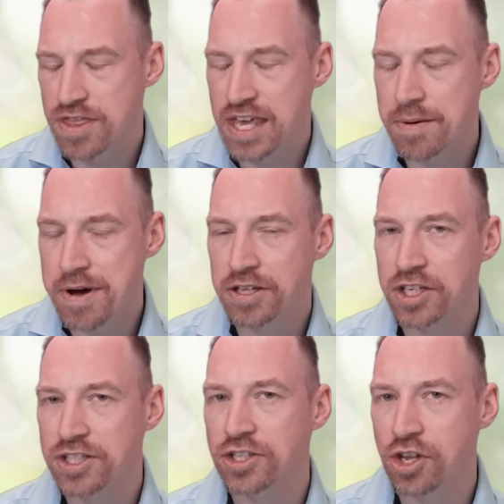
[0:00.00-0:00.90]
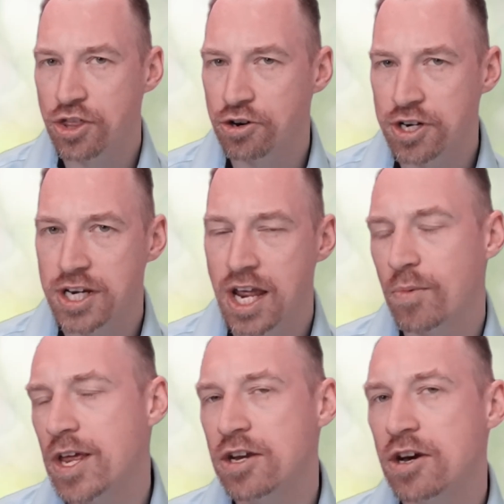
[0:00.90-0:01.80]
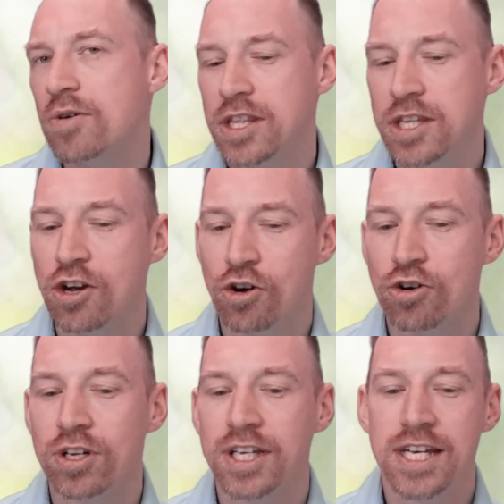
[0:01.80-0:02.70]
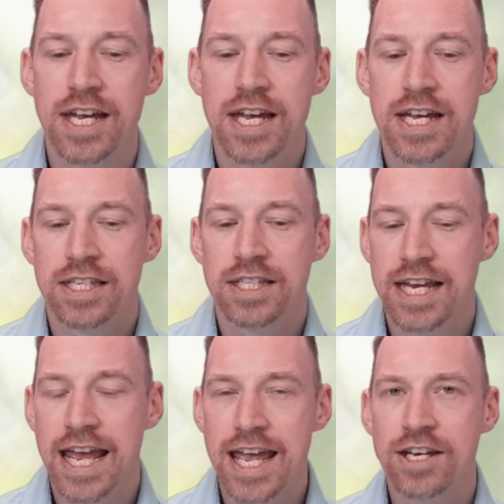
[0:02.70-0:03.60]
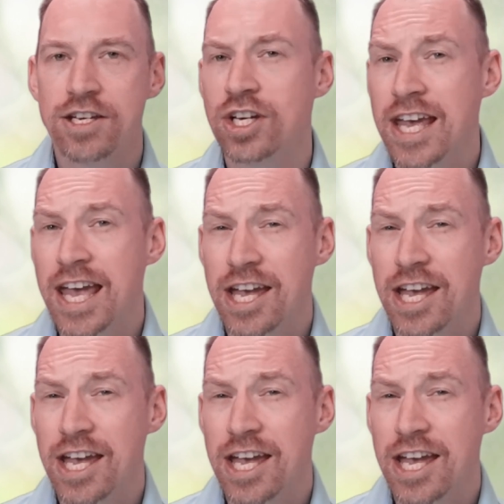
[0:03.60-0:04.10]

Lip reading: think about this as a 30-day window in the early stage.